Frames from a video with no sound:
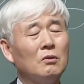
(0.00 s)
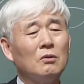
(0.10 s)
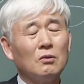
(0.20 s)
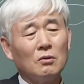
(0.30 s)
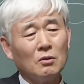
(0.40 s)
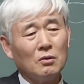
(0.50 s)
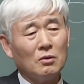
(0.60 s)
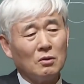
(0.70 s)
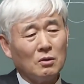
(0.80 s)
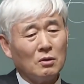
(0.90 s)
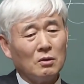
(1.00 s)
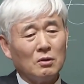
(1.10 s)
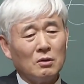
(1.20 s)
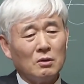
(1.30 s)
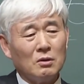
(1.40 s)

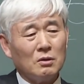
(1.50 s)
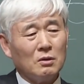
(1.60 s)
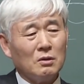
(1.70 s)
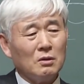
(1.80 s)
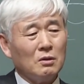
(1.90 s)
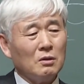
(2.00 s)
[no speech]